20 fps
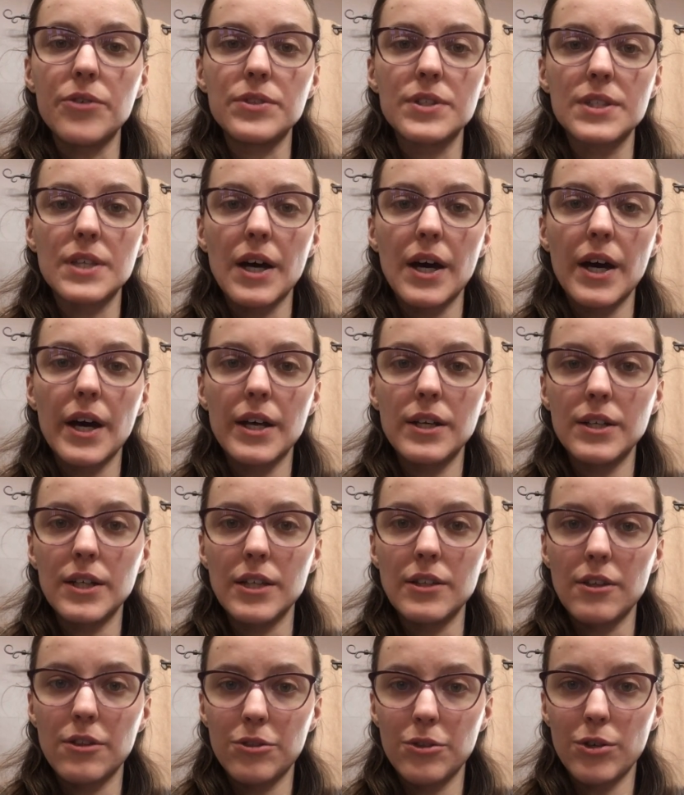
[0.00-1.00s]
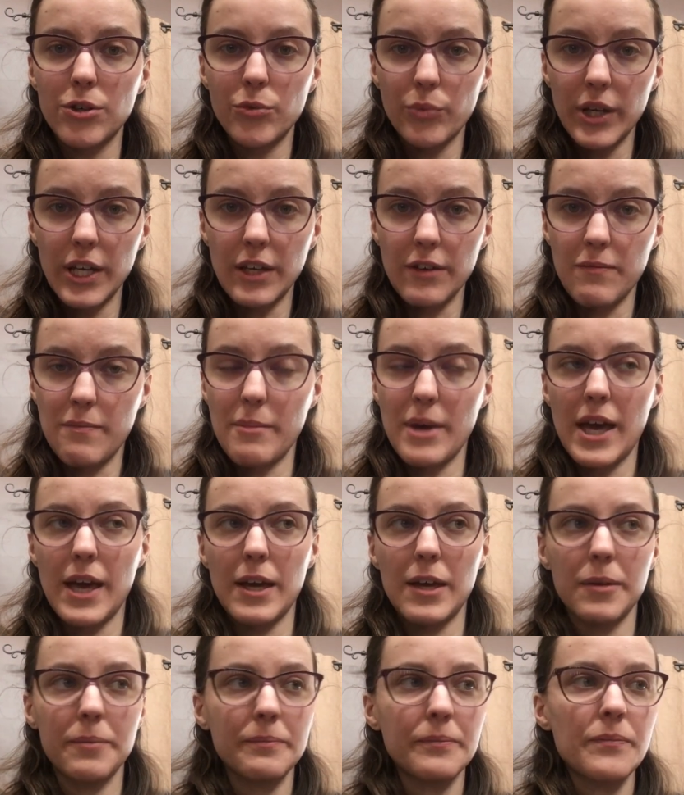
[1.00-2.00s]
outside in the third week of
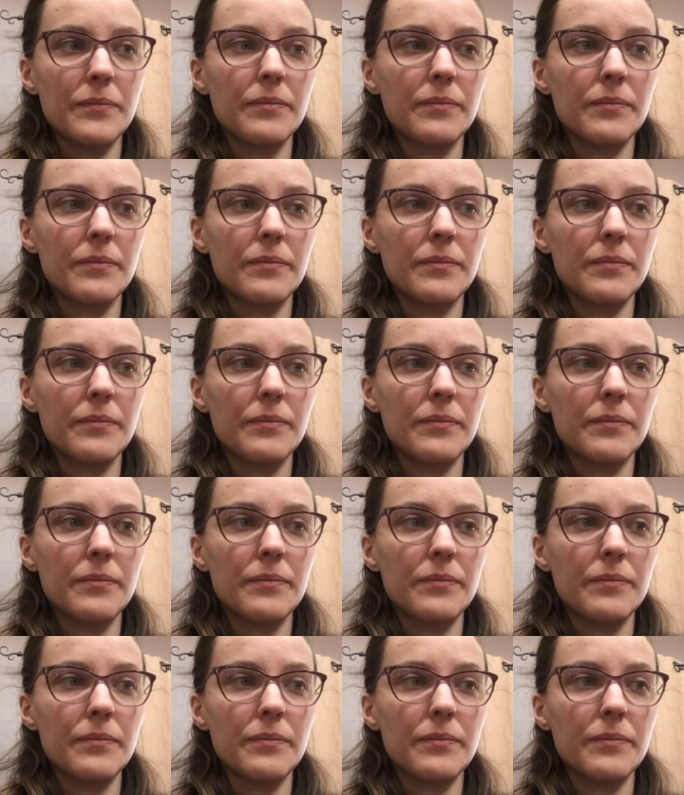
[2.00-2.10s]
May.